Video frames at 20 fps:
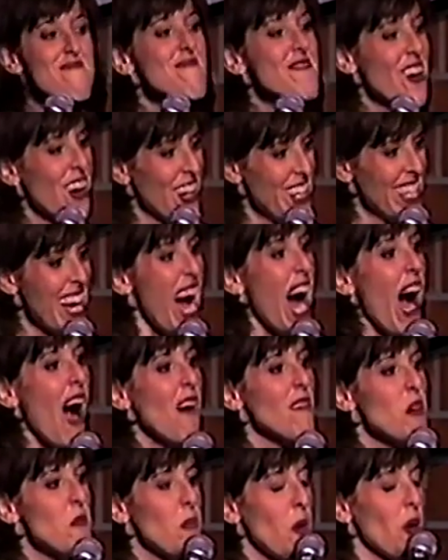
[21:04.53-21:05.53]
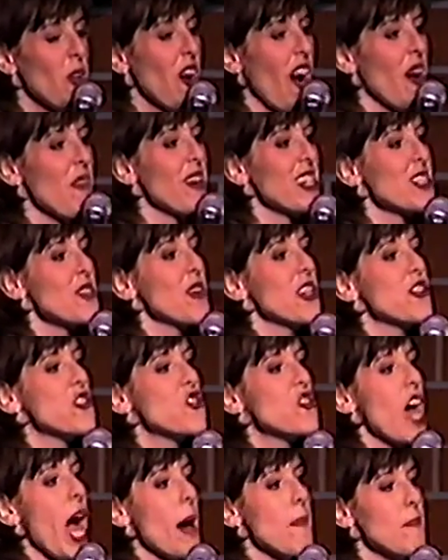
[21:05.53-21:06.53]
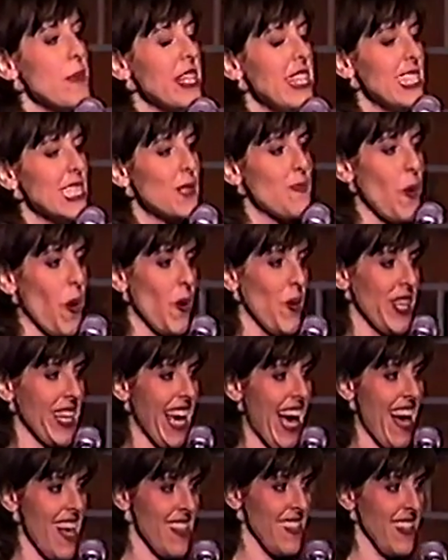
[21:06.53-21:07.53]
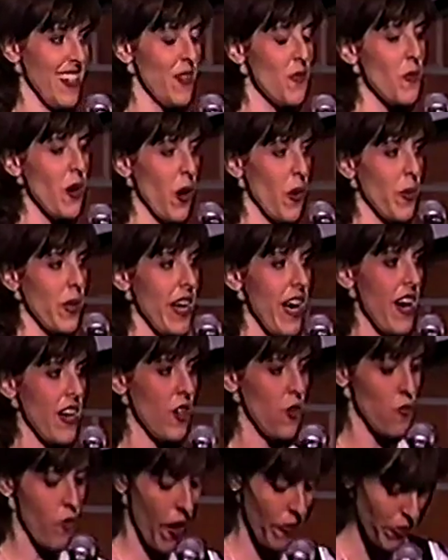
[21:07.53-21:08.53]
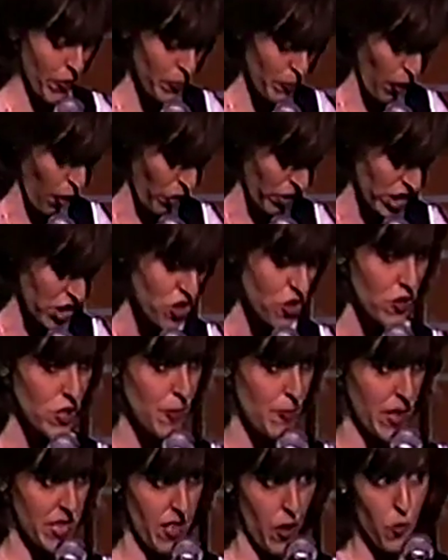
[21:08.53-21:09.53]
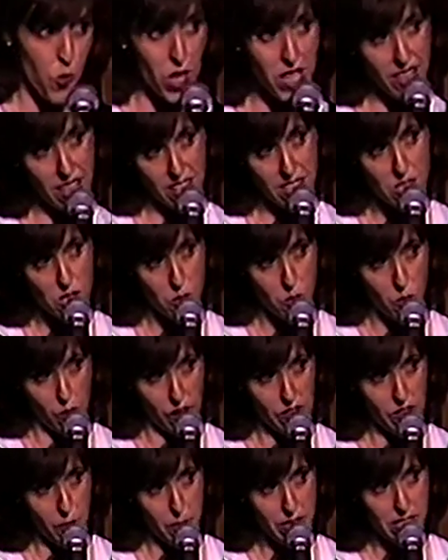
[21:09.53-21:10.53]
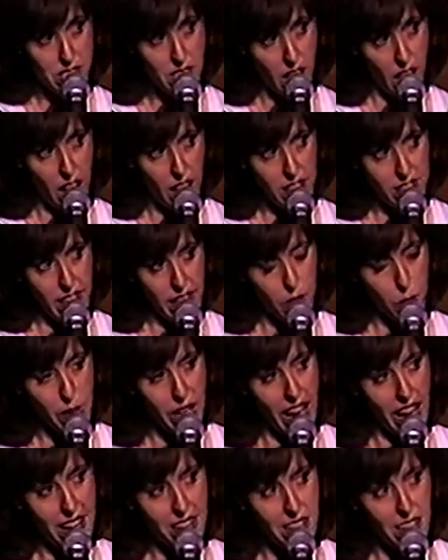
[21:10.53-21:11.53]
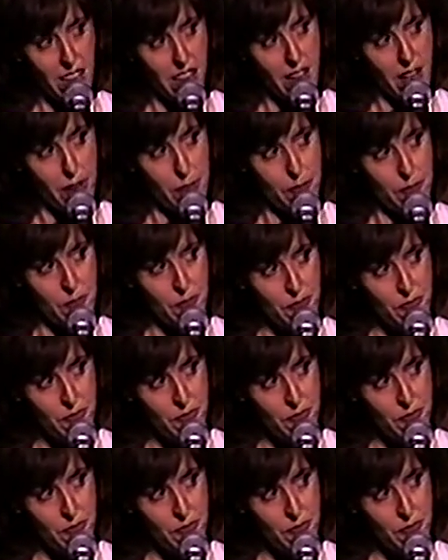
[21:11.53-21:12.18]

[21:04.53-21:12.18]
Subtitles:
Are you? I'm a bowler. I went to a Japanese bowling alley where we had to rent the bowling shoes, but they wouldn't let us wear them inside. Like, we had a...